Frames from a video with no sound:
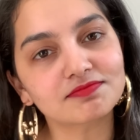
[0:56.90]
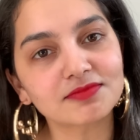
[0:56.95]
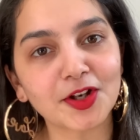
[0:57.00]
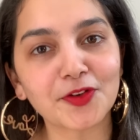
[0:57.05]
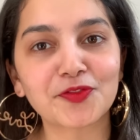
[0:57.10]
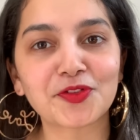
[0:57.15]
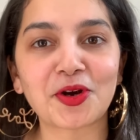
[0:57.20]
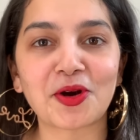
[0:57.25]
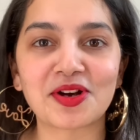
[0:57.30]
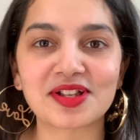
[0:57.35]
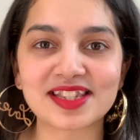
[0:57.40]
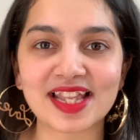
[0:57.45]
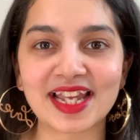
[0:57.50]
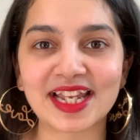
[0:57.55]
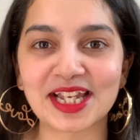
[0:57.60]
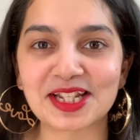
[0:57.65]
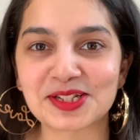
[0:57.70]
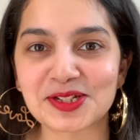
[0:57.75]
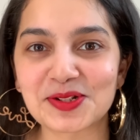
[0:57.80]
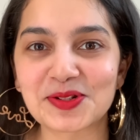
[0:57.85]
of course I
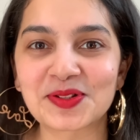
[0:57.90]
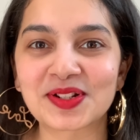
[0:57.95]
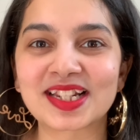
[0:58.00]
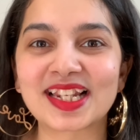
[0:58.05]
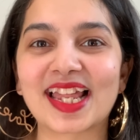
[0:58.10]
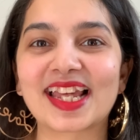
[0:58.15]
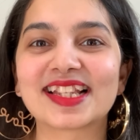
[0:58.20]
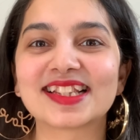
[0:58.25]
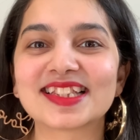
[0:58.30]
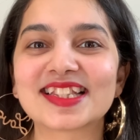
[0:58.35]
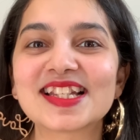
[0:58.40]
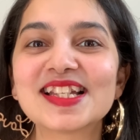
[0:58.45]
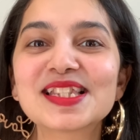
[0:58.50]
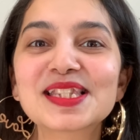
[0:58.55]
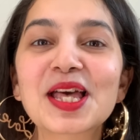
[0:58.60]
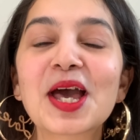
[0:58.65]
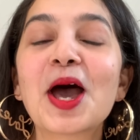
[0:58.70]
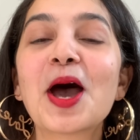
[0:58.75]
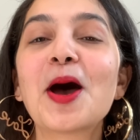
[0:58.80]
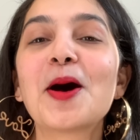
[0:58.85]
get to look like this.
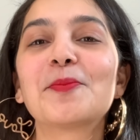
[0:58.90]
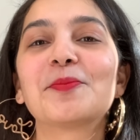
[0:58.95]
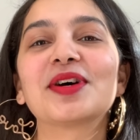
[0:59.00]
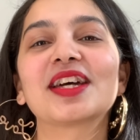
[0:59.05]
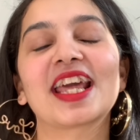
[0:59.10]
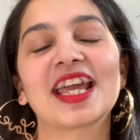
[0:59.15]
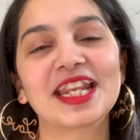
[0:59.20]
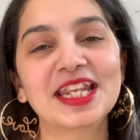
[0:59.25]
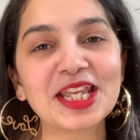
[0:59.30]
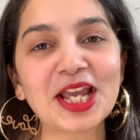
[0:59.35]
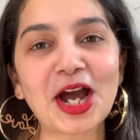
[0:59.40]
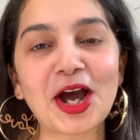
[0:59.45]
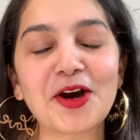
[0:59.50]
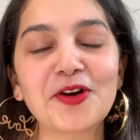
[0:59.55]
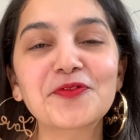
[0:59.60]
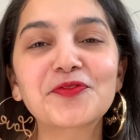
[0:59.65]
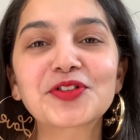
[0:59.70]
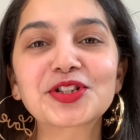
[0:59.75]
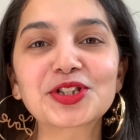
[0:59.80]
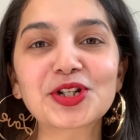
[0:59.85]
But anyhow,
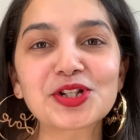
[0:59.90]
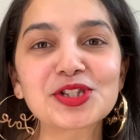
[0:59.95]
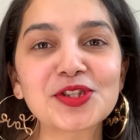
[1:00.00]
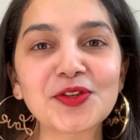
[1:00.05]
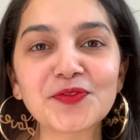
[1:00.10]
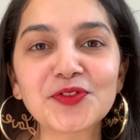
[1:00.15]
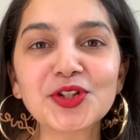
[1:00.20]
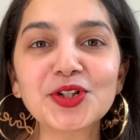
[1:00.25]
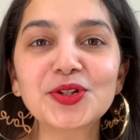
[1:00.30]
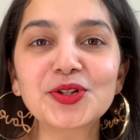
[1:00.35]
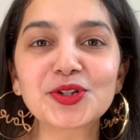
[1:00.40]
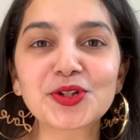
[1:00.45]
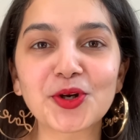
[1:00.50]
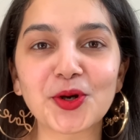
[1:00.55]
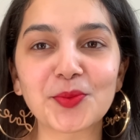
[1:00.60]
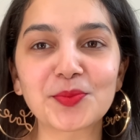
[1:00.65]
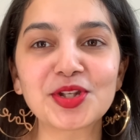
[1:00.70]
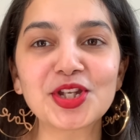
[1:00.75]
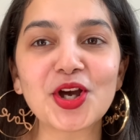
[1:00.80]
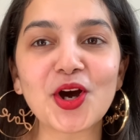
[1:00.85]
for those of you who know
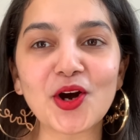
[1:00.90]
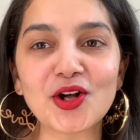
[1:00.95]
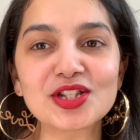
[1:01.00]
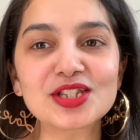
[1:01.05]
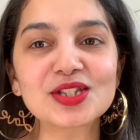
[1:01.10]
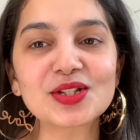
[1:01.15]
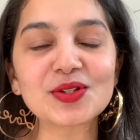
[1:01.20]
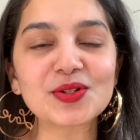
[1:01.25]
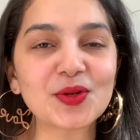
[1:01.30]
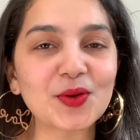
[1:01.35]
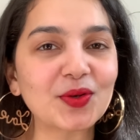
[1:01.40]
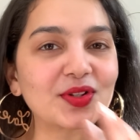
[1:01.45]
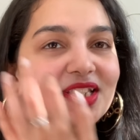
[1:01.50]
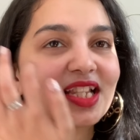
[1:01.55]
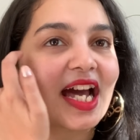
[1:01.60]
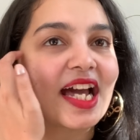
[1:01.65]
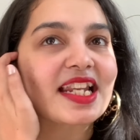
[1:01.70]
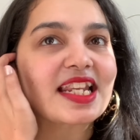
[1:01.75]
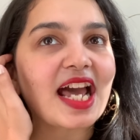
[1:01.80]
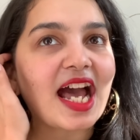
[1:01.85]
me also know
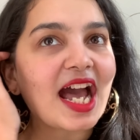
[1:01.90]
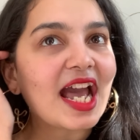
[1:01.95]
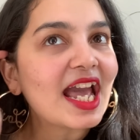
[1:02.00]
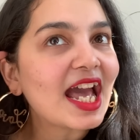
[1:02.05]
that I